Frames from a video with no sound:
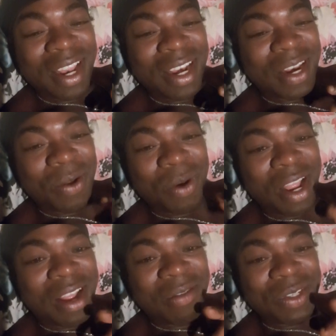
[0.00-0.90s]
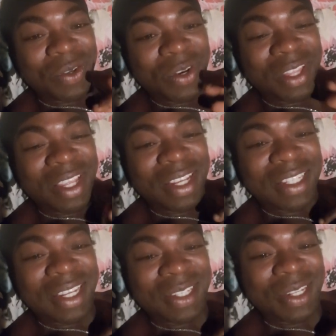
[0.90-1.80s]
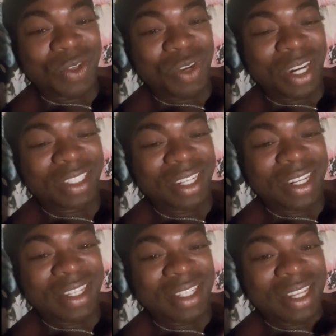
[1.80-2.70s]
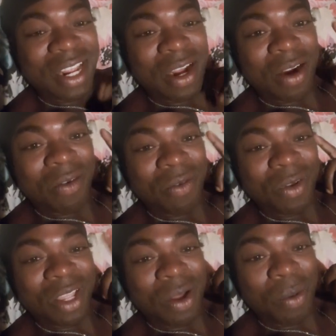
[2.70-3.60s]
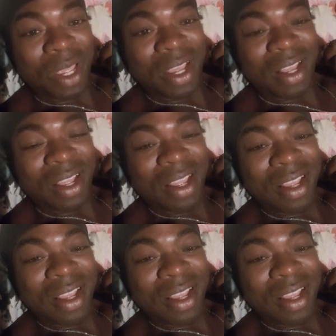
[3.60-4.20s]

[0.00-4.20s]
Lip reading: They don't have certain things as distractions. They are fully awake.